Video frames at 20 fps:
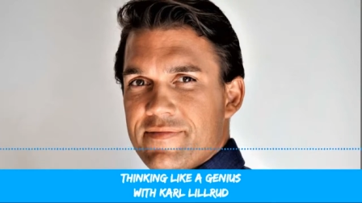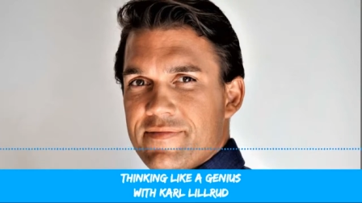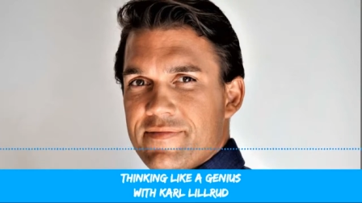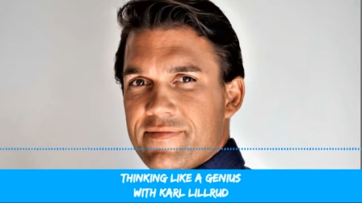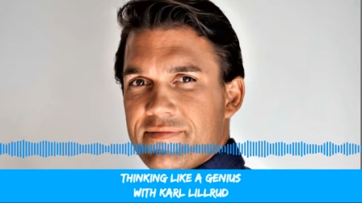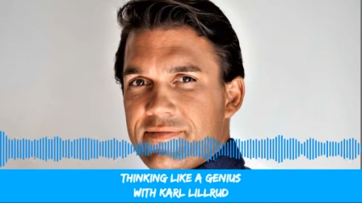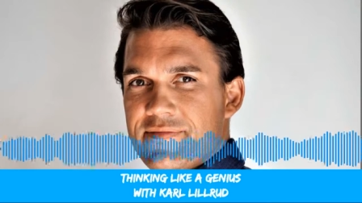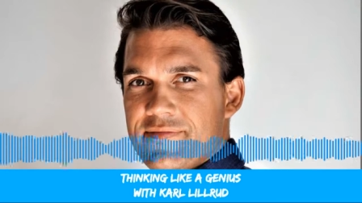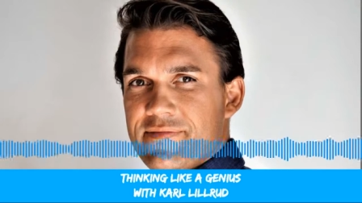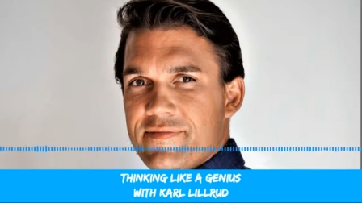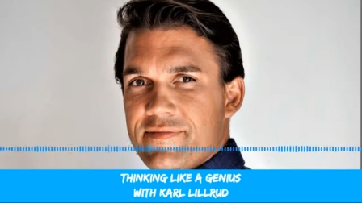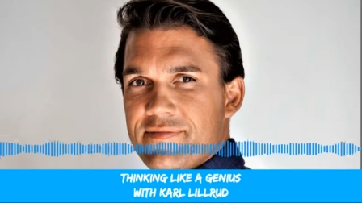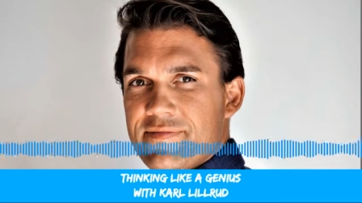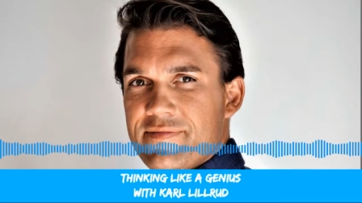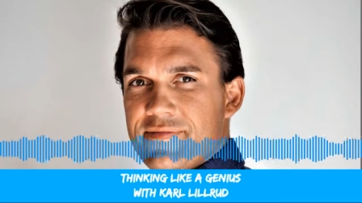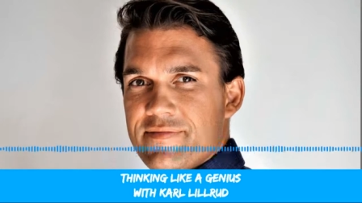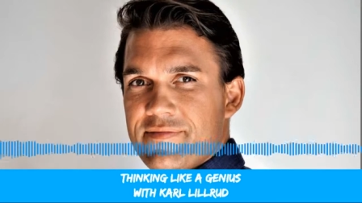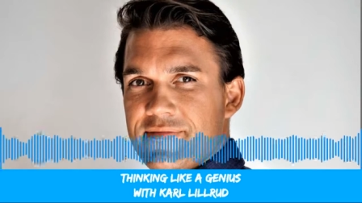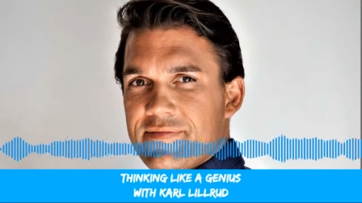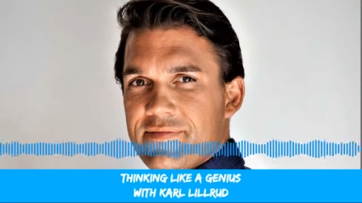of
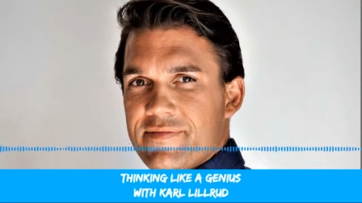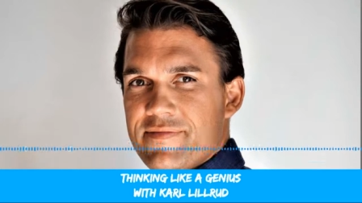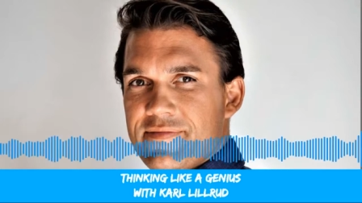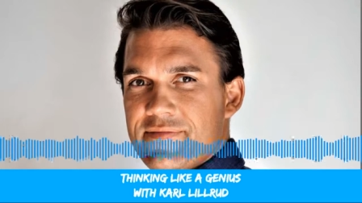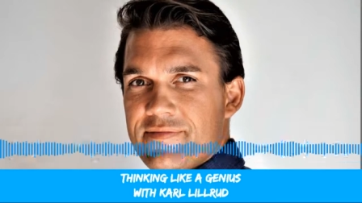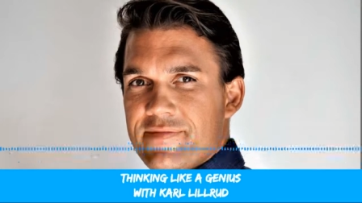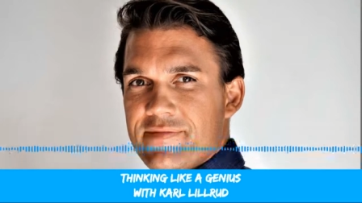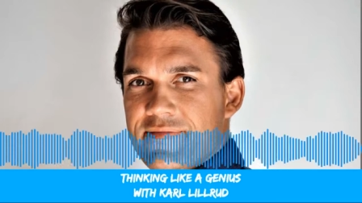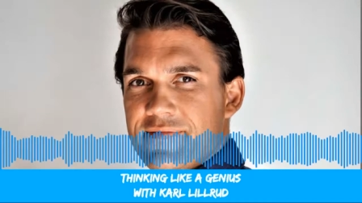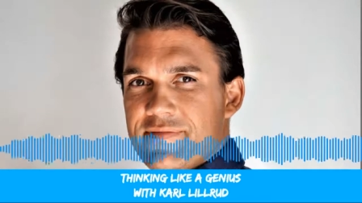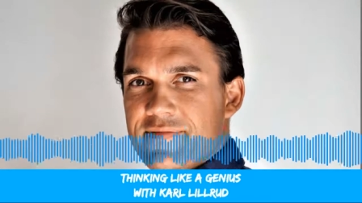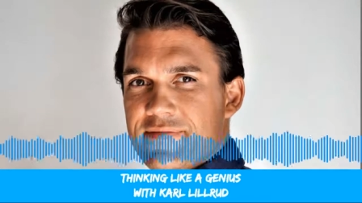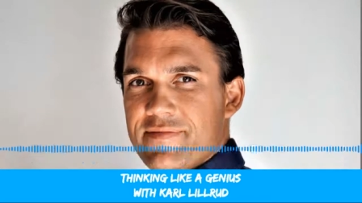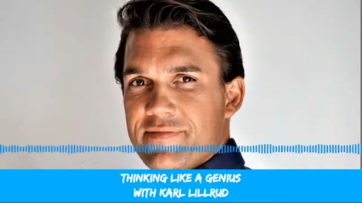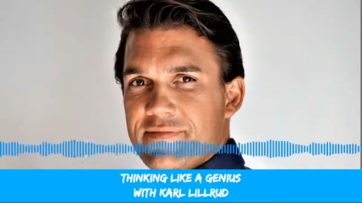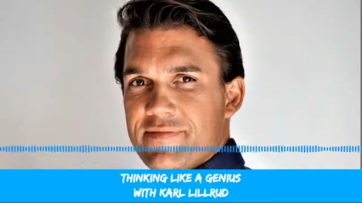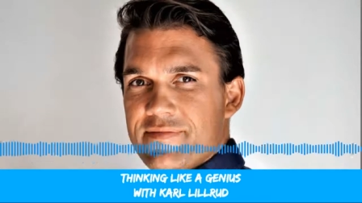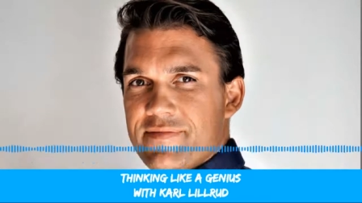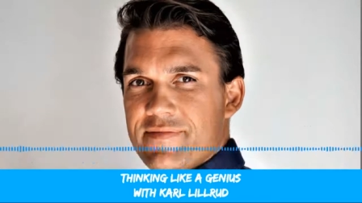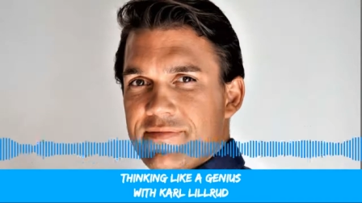uh, input or
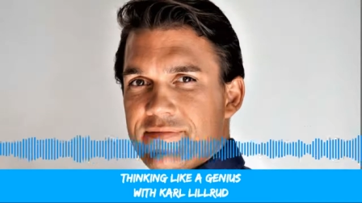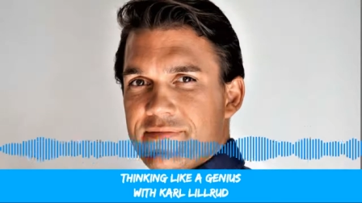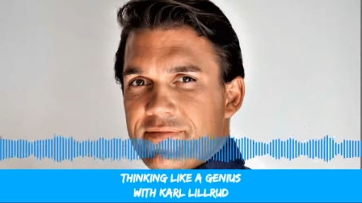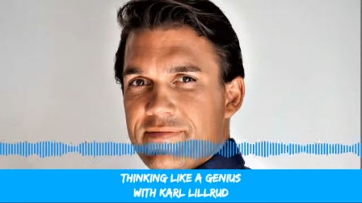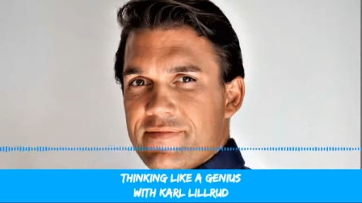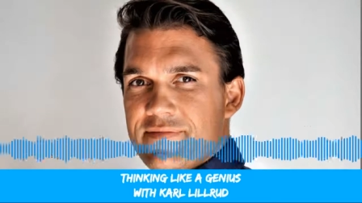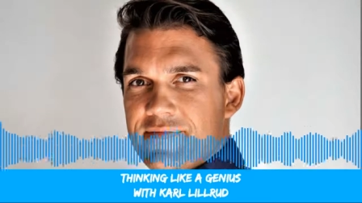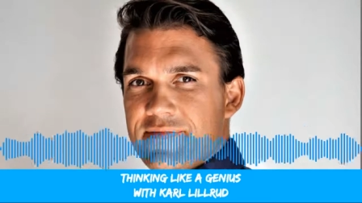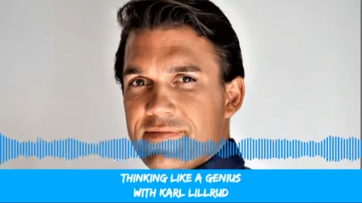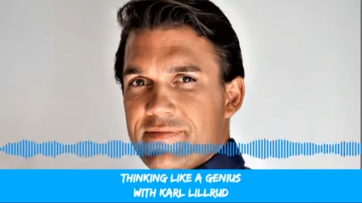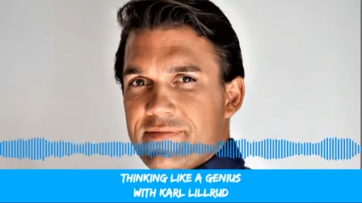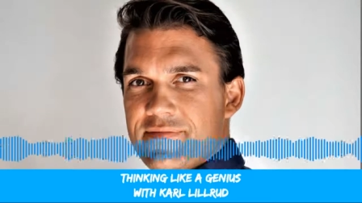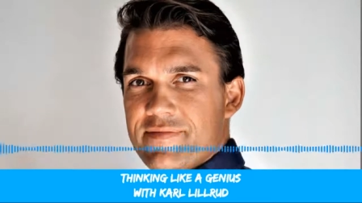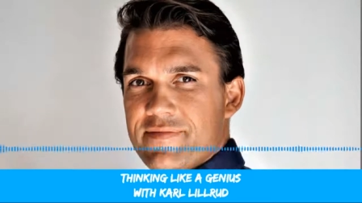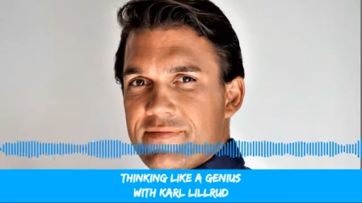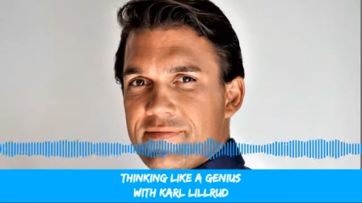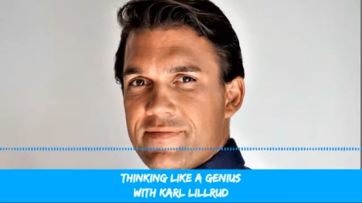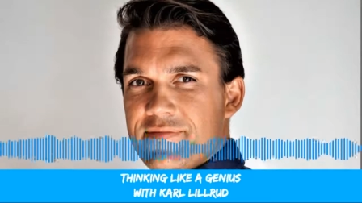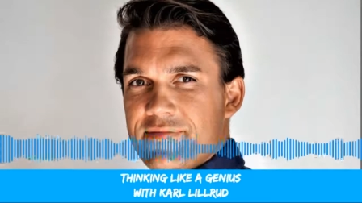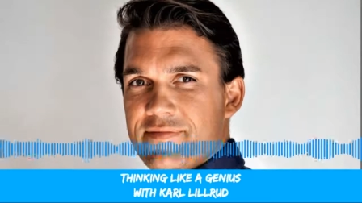the, the
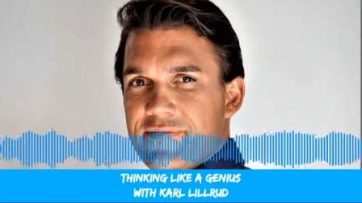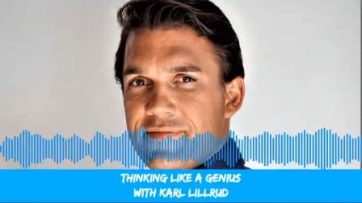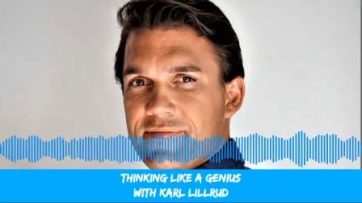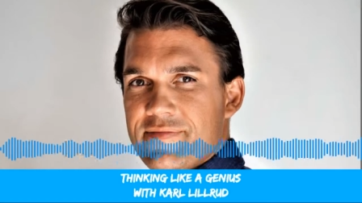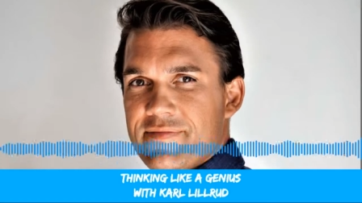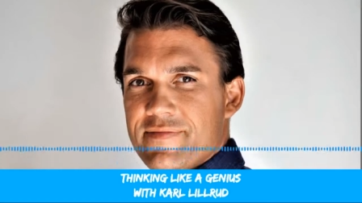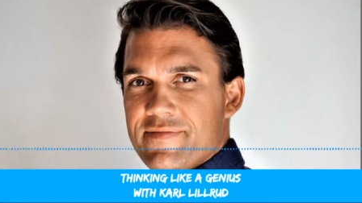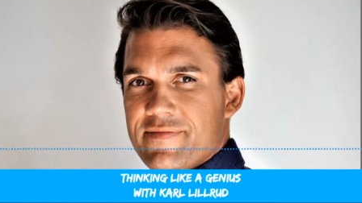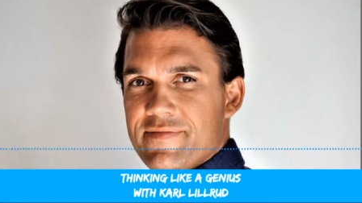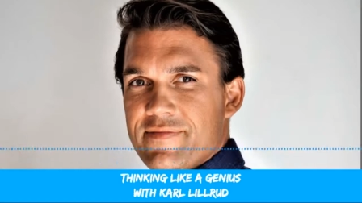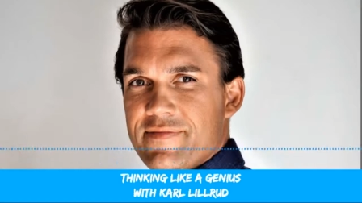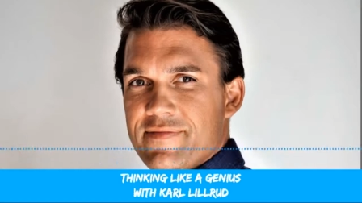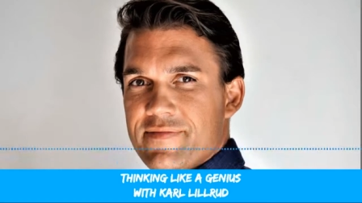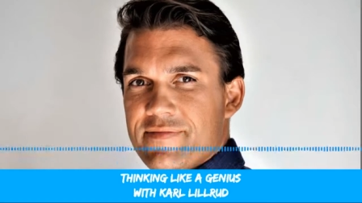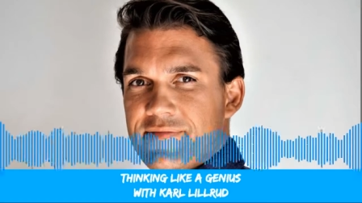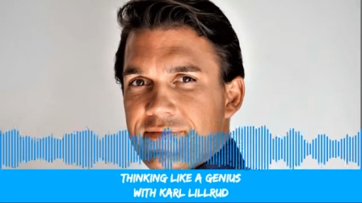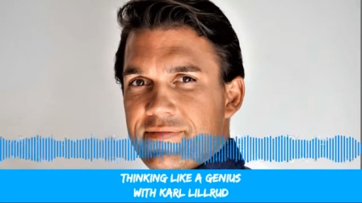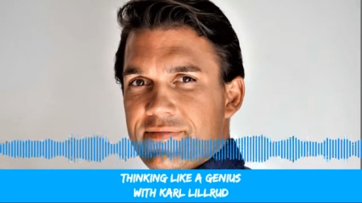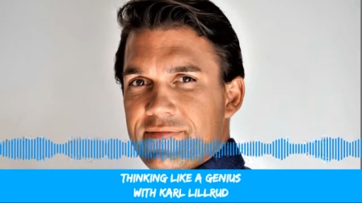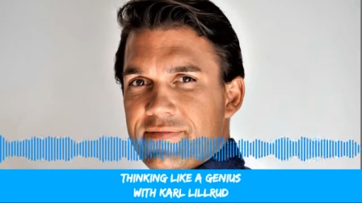areas that they are
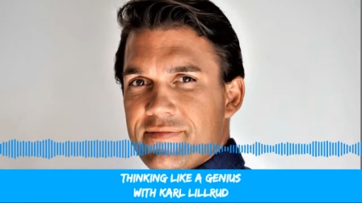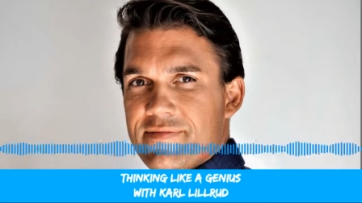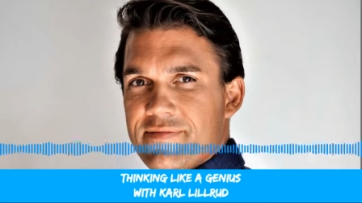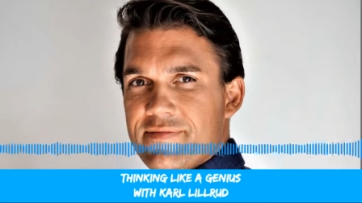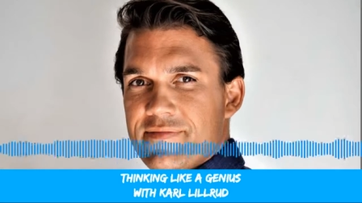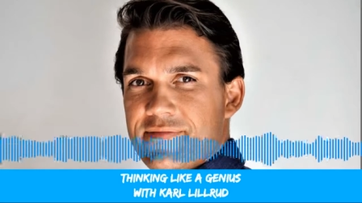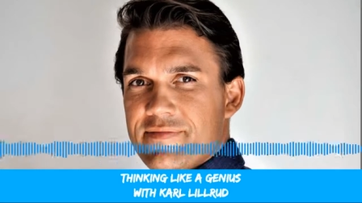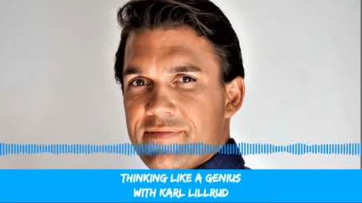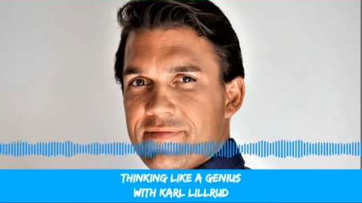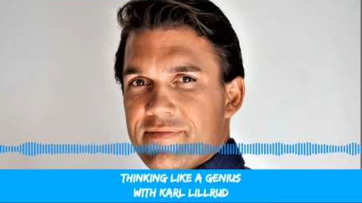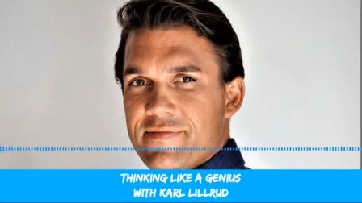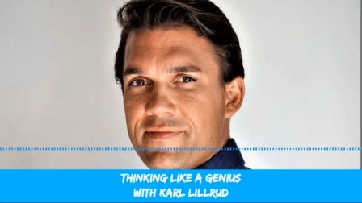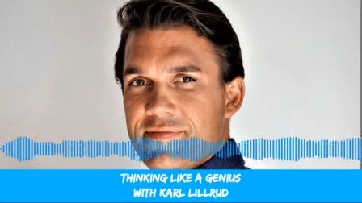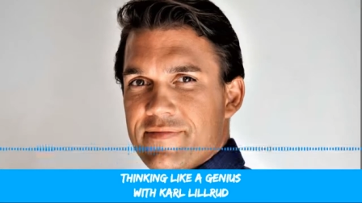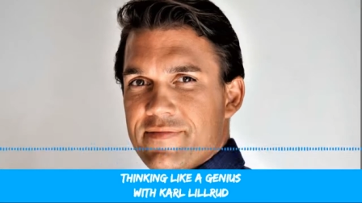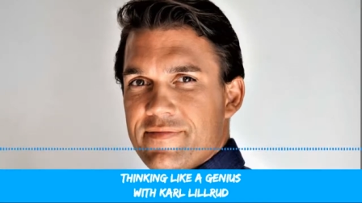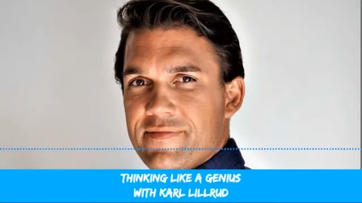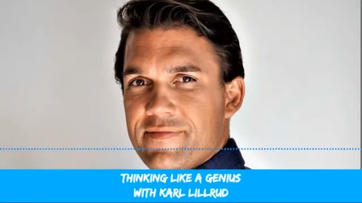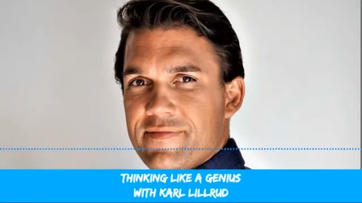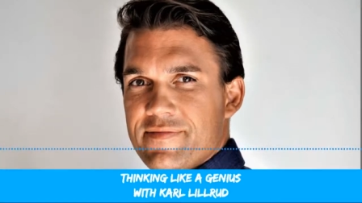following where you
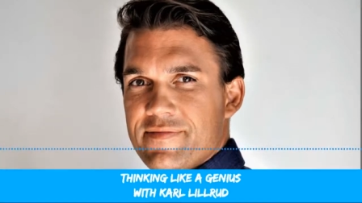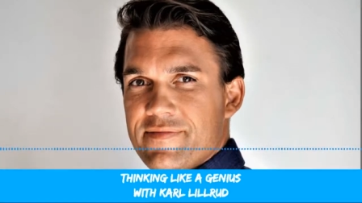could